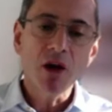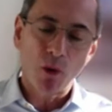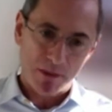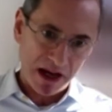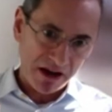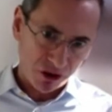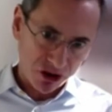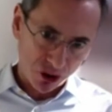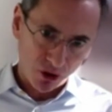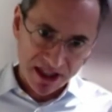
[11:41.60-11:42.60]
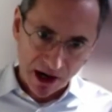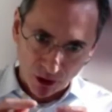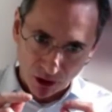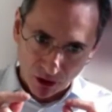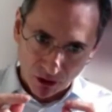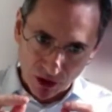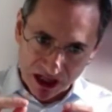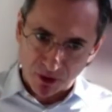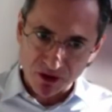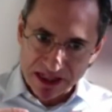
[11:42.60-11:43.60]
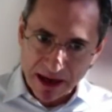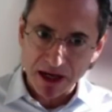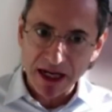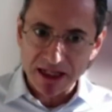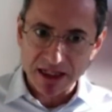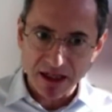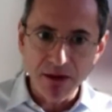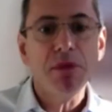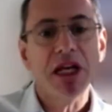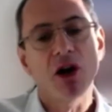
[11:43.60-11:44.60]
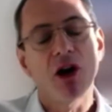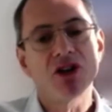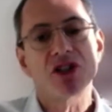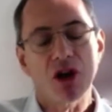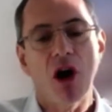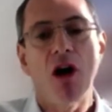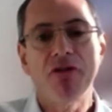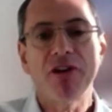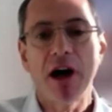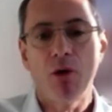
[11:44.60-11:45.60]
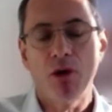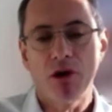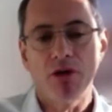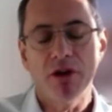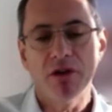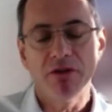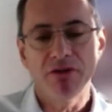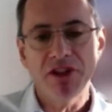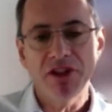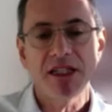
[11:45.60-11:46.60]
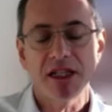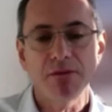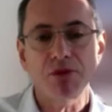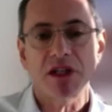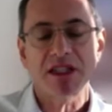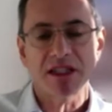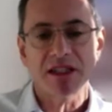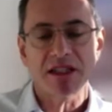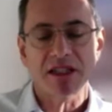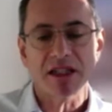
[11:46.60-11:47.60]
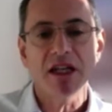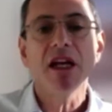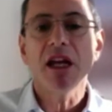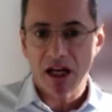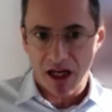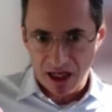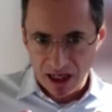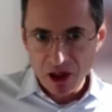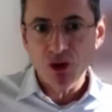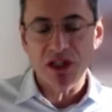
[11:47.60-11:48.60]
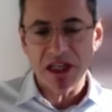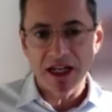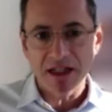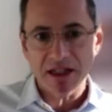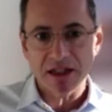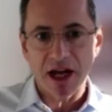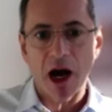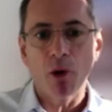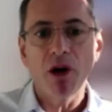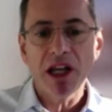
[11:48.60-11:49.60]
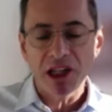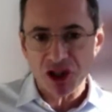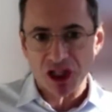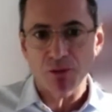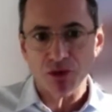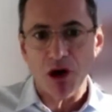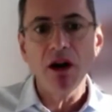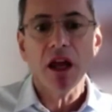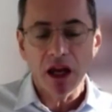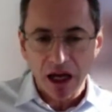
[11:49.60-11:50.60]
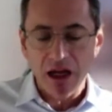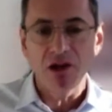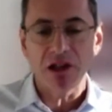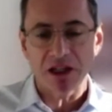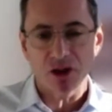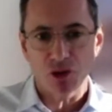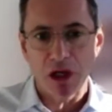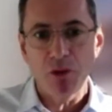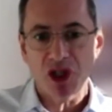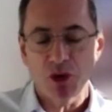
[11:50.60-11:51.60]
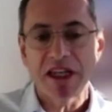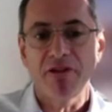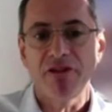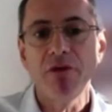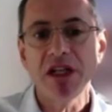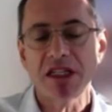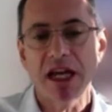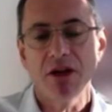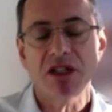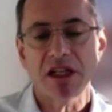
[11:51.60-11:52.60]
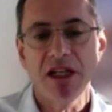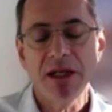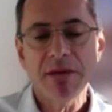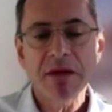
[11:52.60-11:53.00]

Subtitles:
We believe also it's our responsibility because of our visibility and presence in New Zealand, our leadership role in the country, which we take very seriously.